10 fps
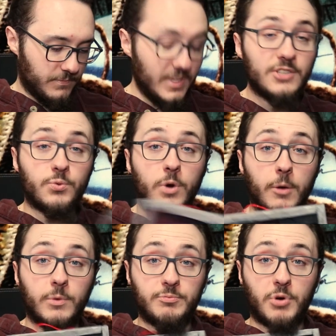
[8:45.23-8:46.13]
This
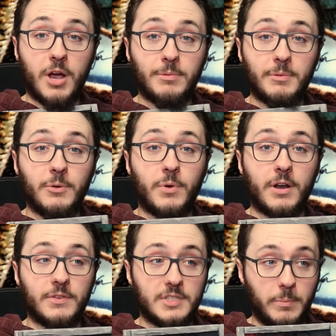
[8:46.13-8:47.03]
one was probably one
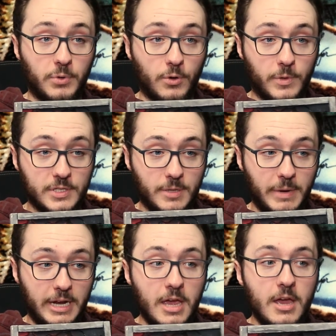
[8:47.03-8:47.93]
of the simpler ones to
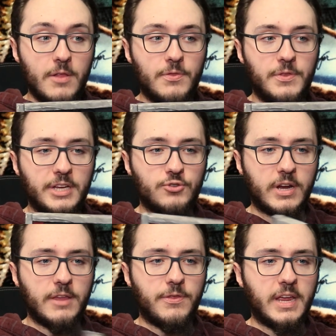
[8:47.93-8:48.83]
make. The
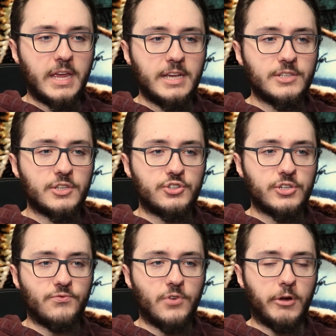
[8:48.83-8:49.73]
tricky thing is
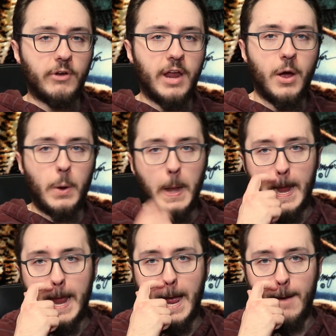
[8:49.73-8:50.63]
just figuring out
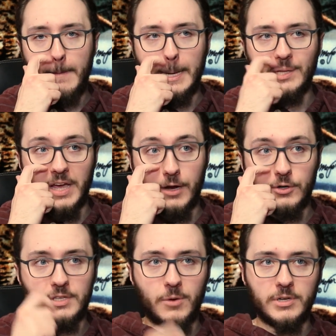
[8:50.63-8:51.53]
how many
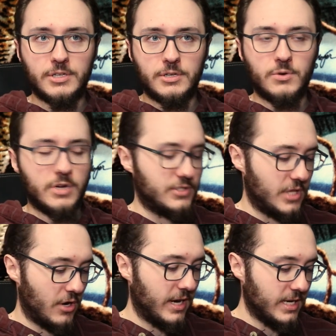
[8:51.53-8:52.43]
layers I want to do, because
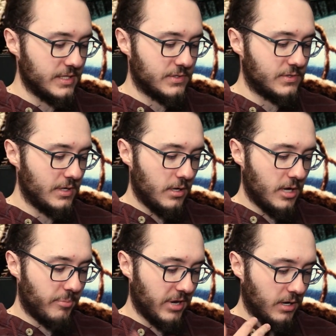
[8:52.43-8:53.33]
there is
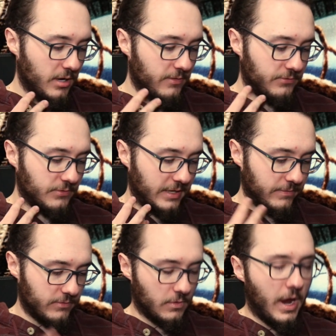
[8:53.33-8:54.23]
a bit of like
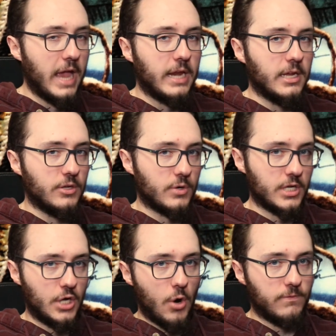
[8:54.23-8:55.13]
variety you
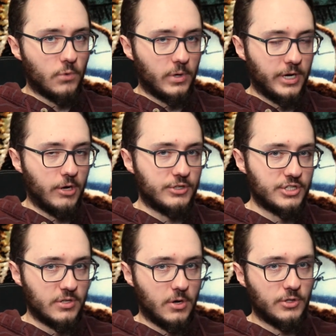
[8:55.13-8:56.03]
can go for here. It
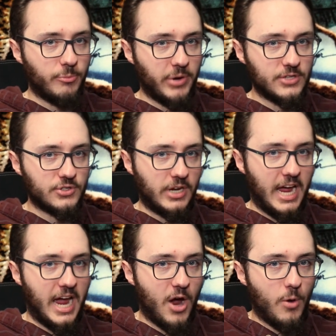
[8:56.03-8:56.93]
just all depends on
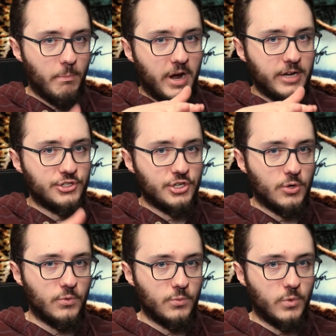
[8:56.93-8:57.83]
how much
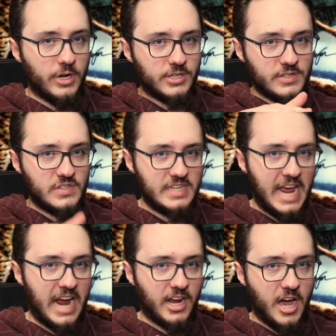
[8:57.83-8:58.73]
you want to
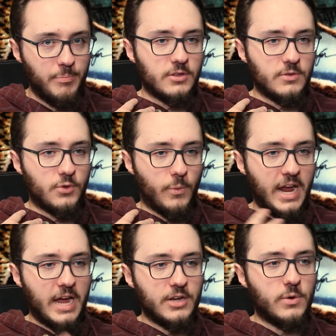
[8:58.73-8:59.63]
stack up. The
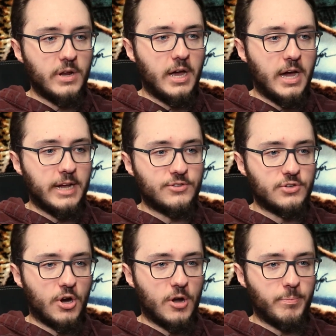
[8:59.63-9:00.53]
way I do it, I
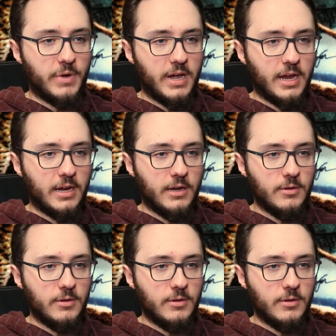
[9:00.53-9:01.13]
start by